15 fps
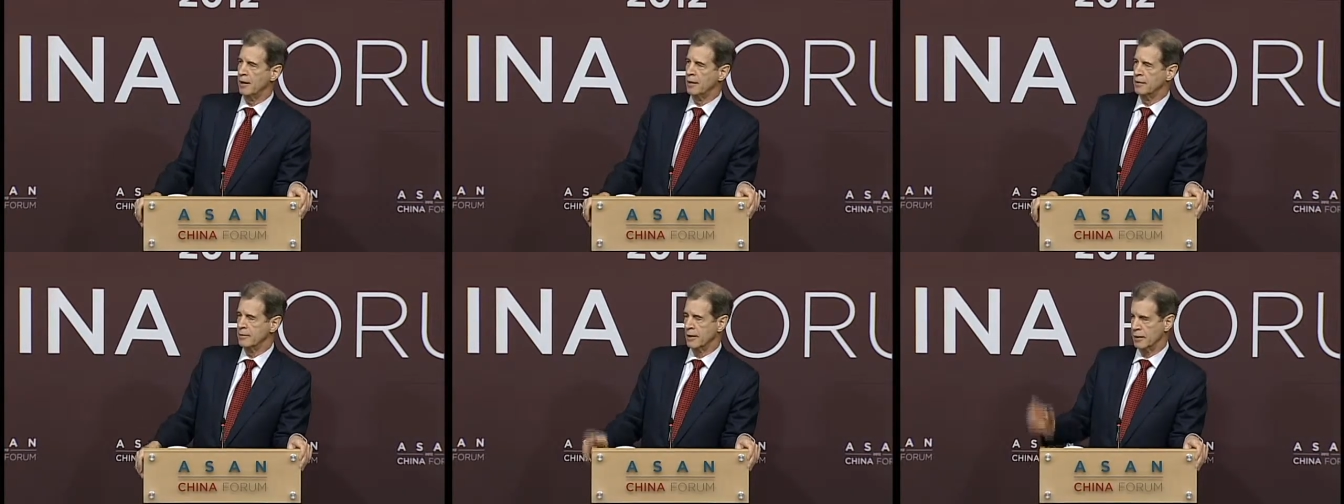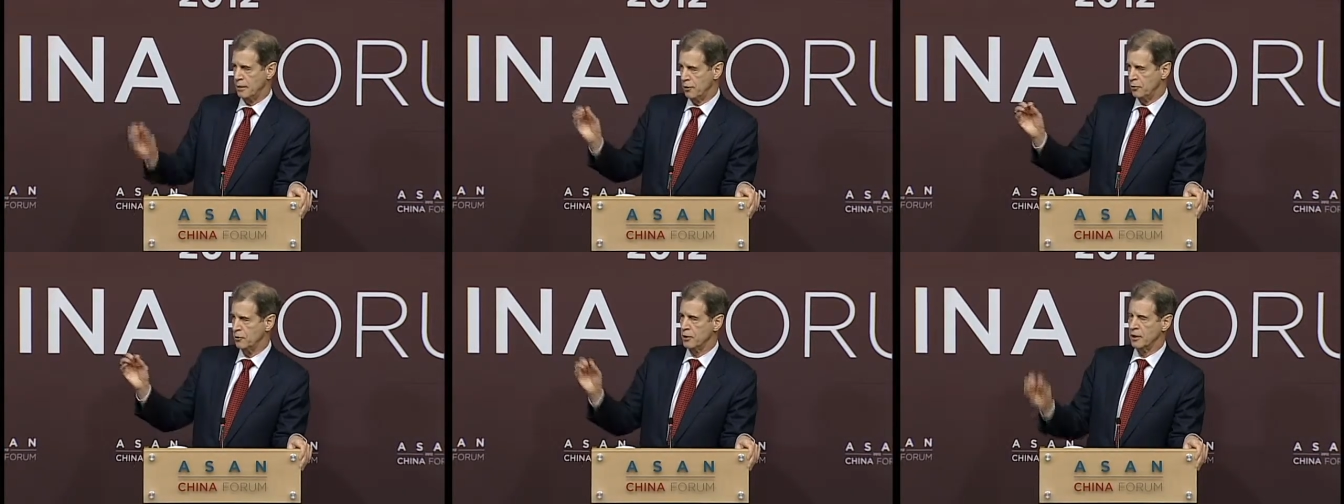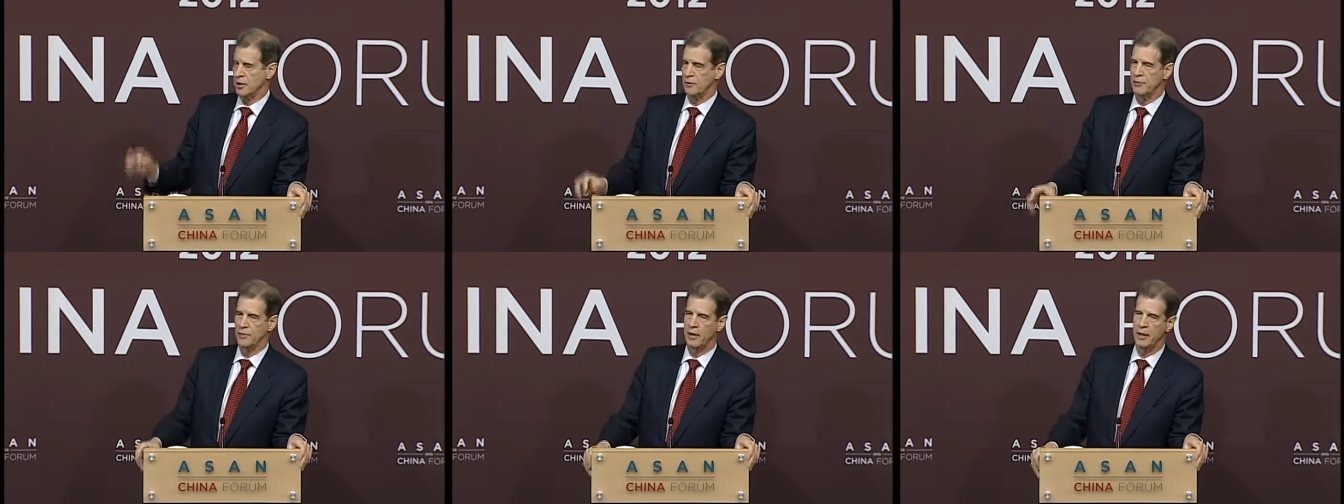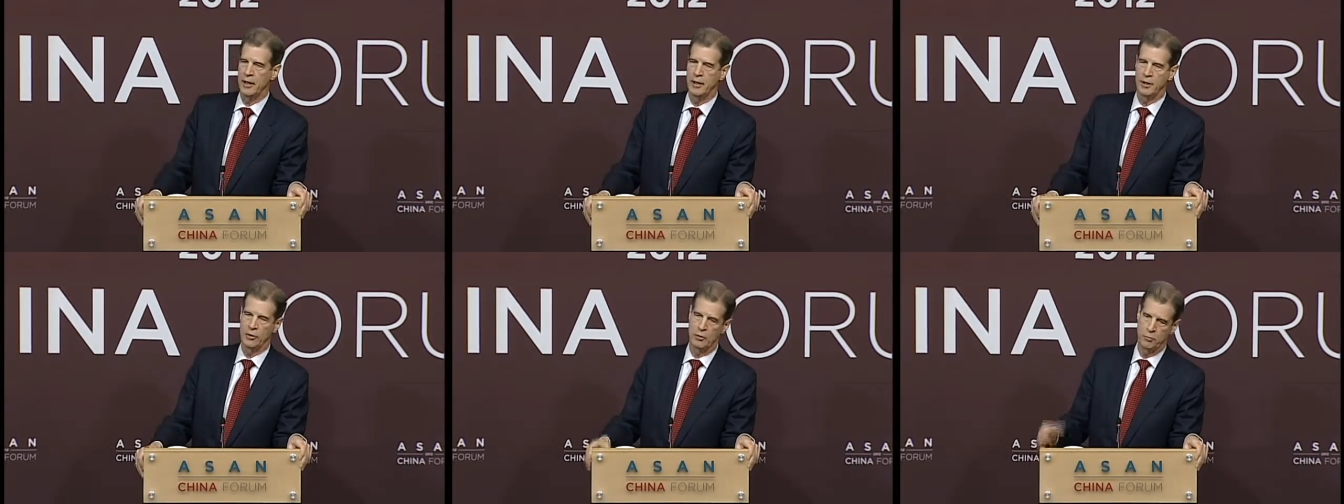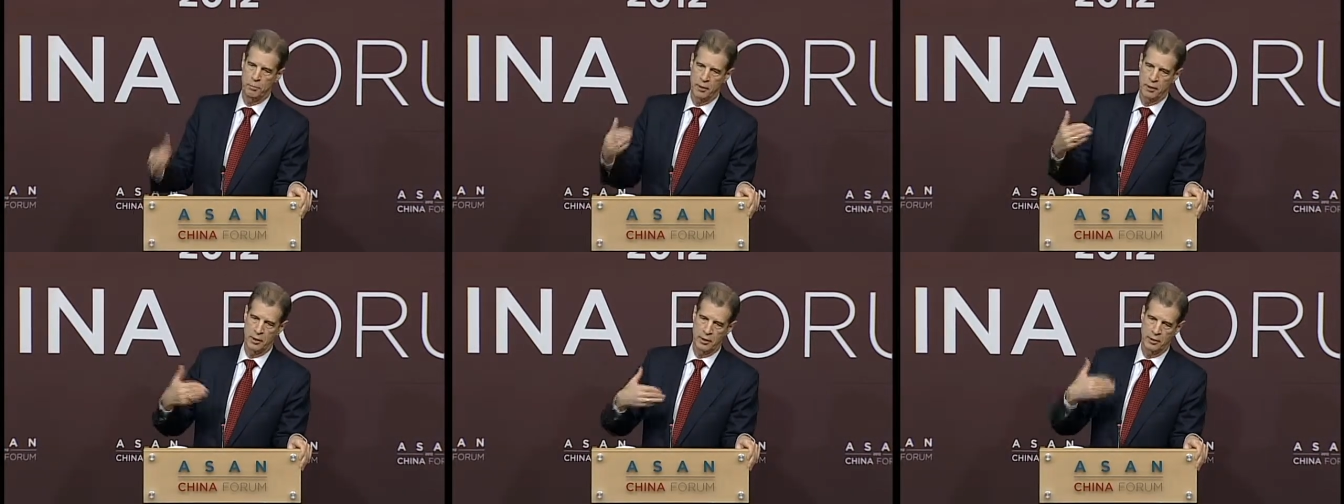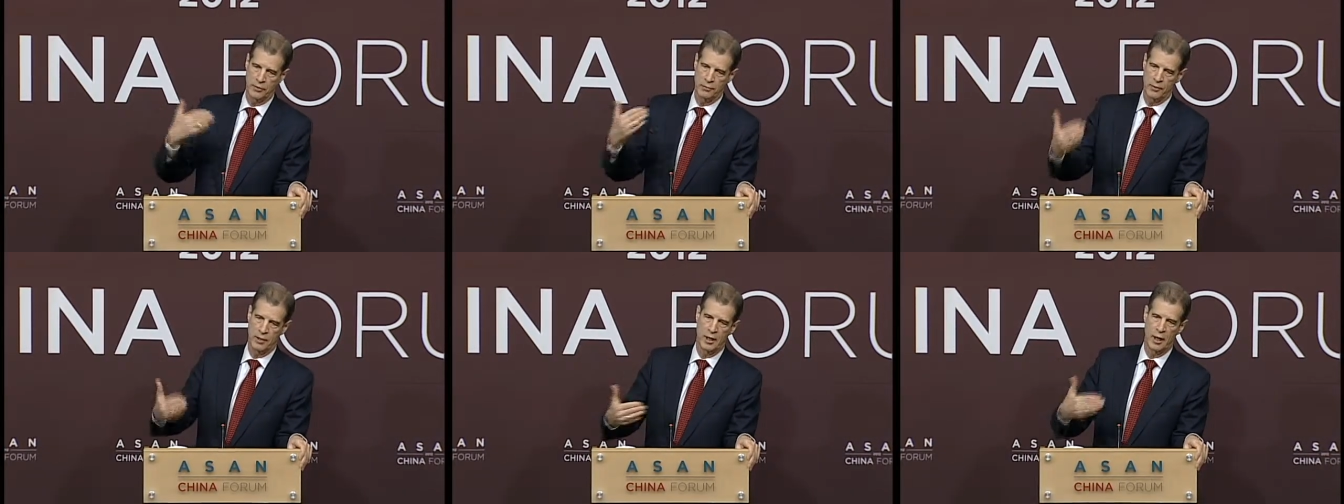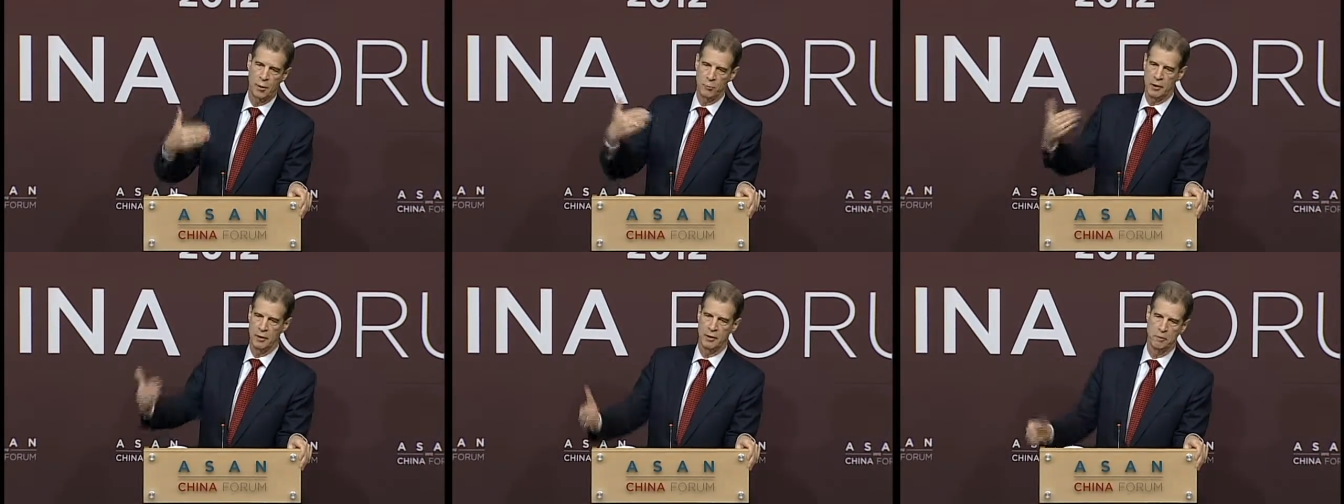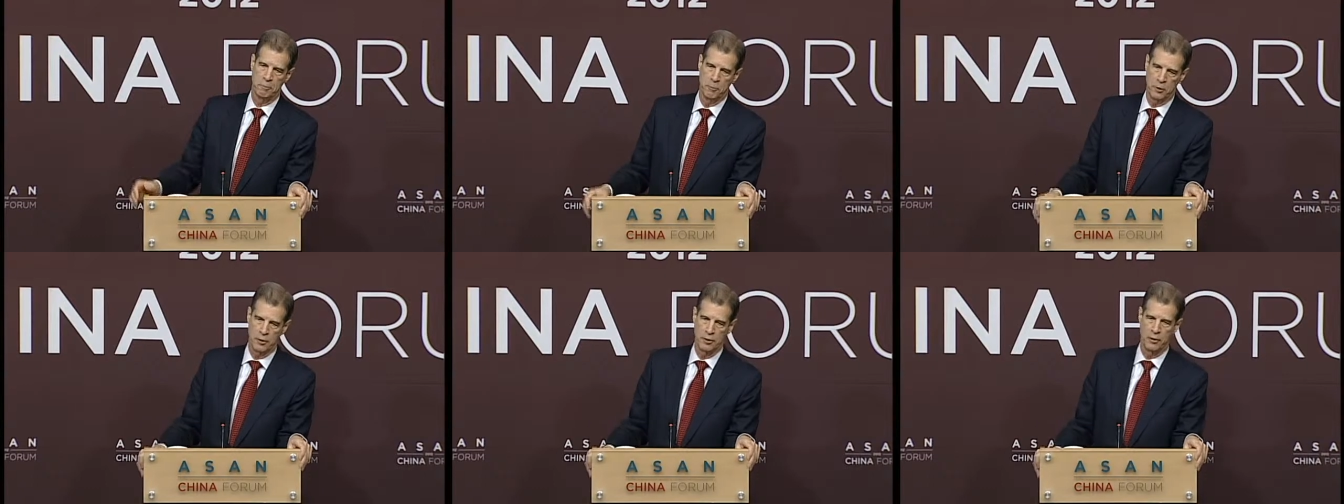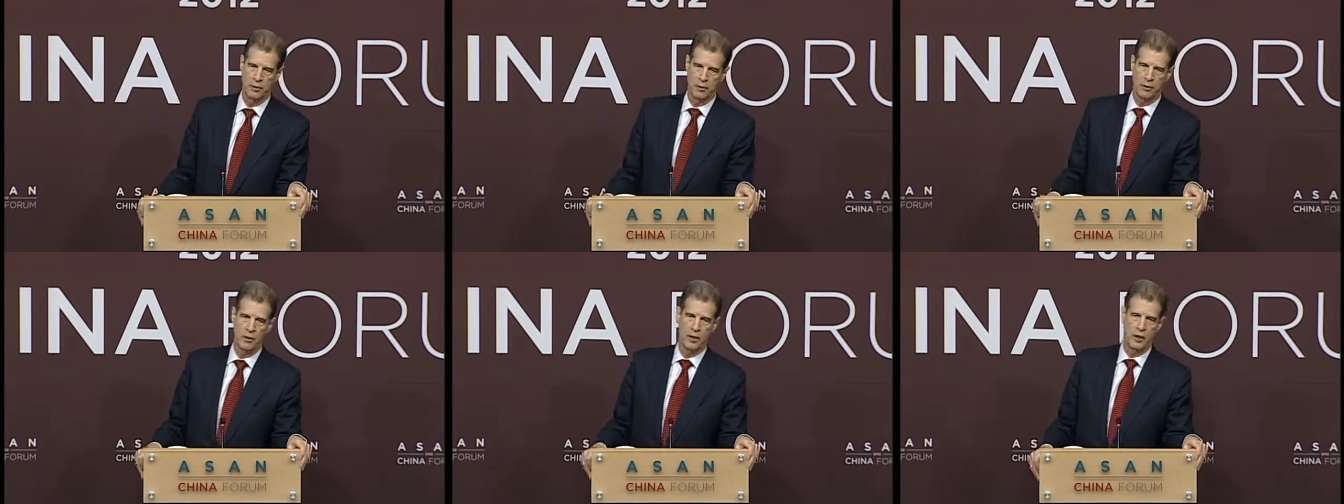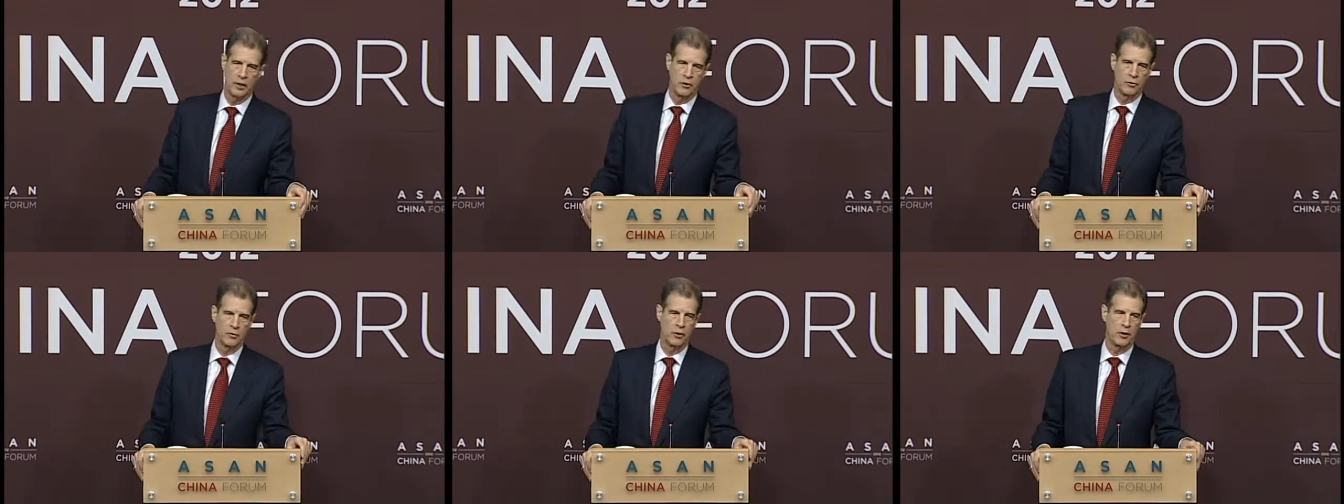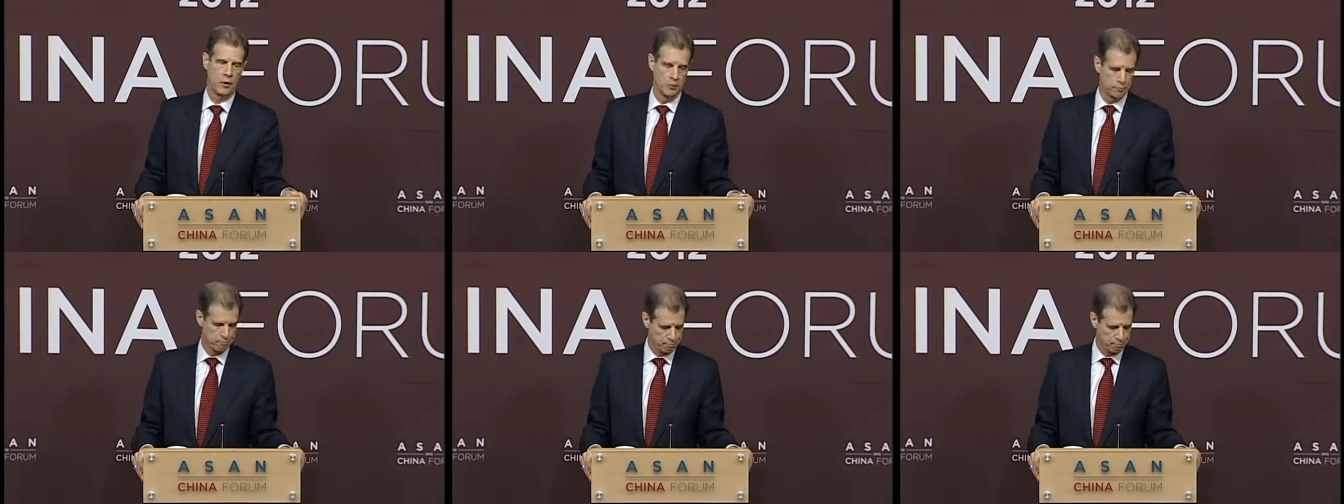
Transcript: not using that phrase, but this phenomenon more than 30 years ago.